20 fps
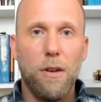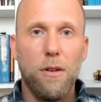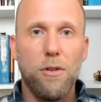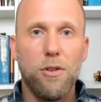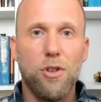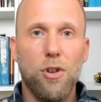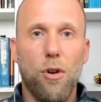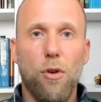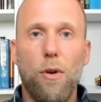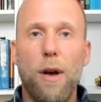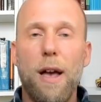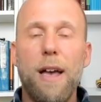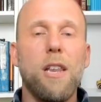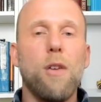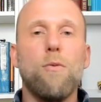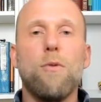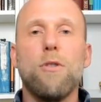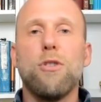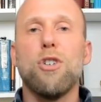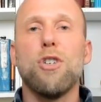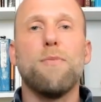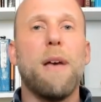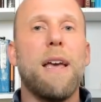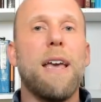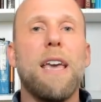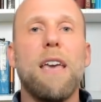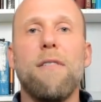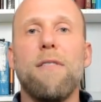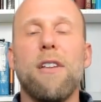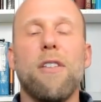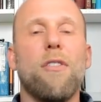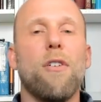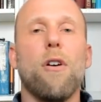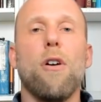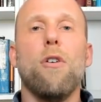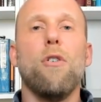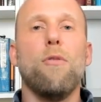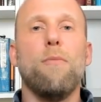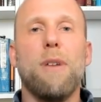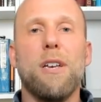So anyone just behaving in
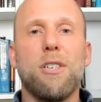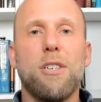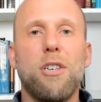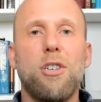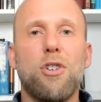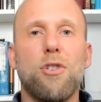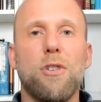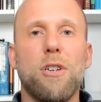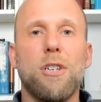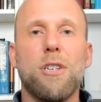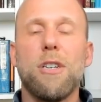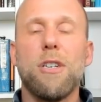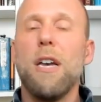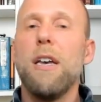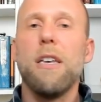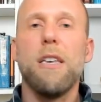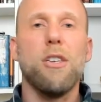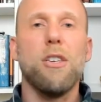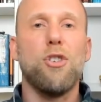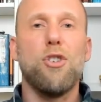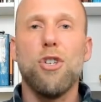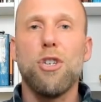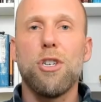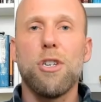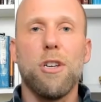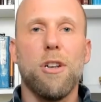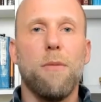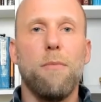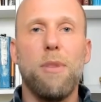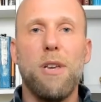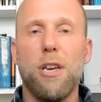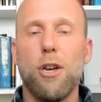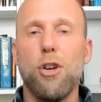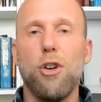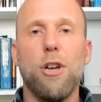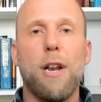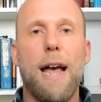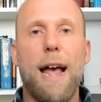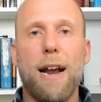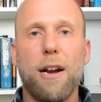their own best interest is just going to be a
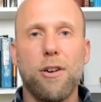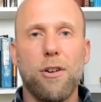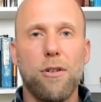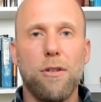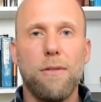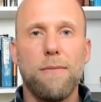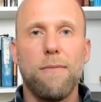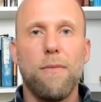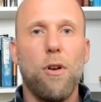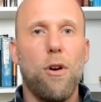good actor